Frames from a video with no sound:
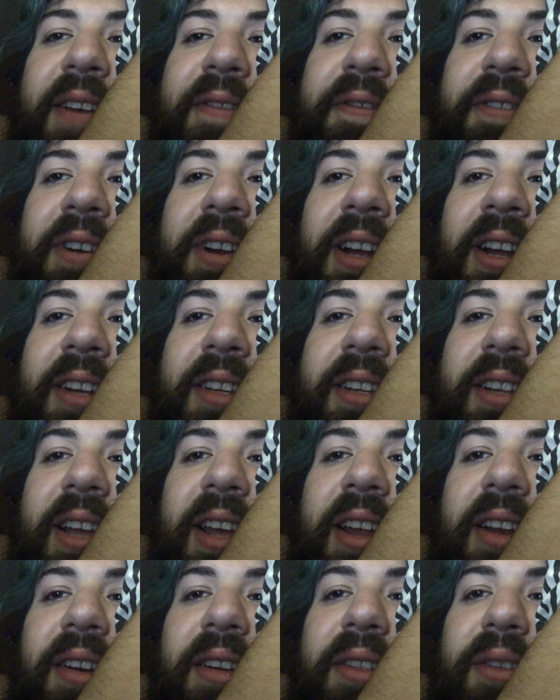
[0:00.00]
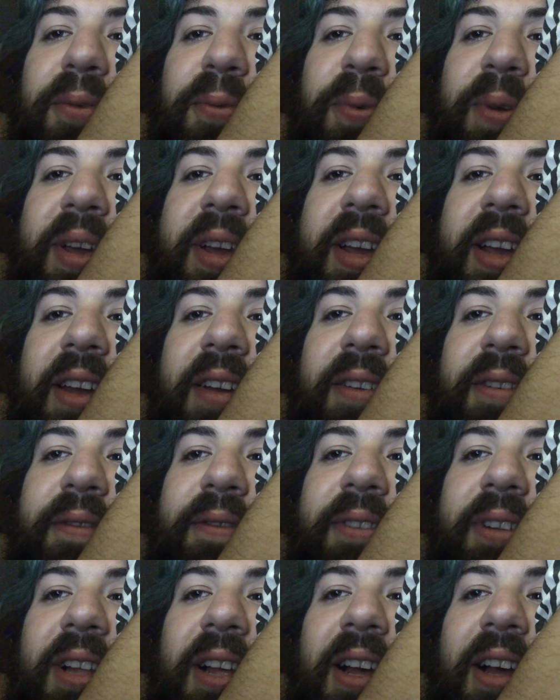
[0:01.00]
I forgot to end the weekend
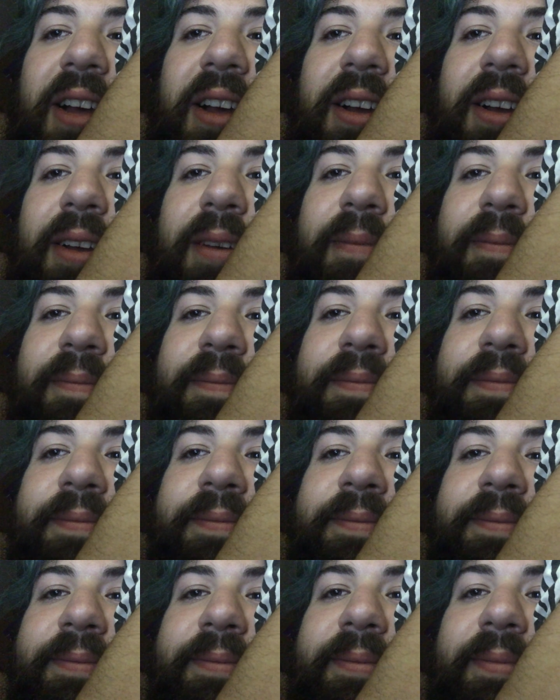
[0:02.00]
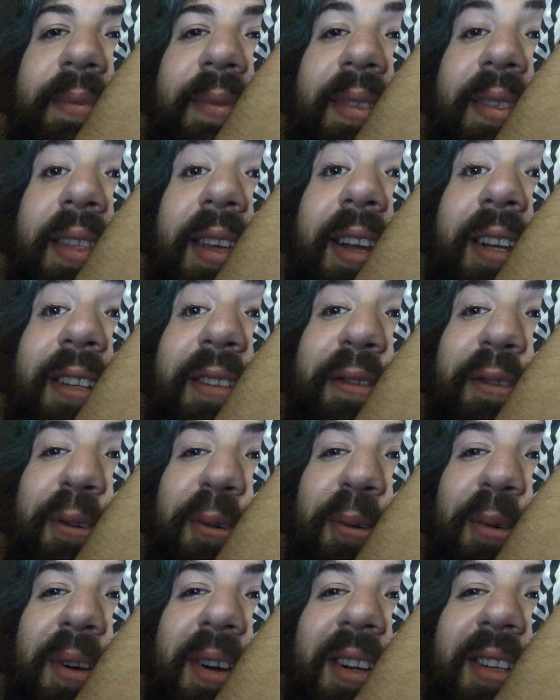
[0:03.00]
vlog. Thanks for
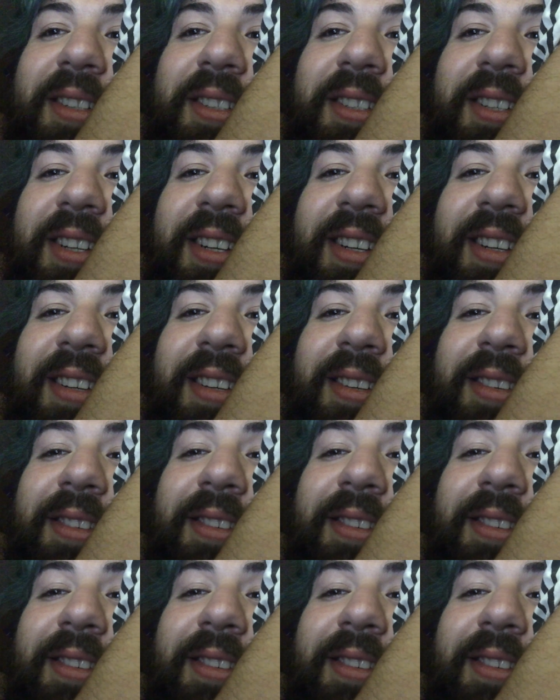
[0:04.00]
watching.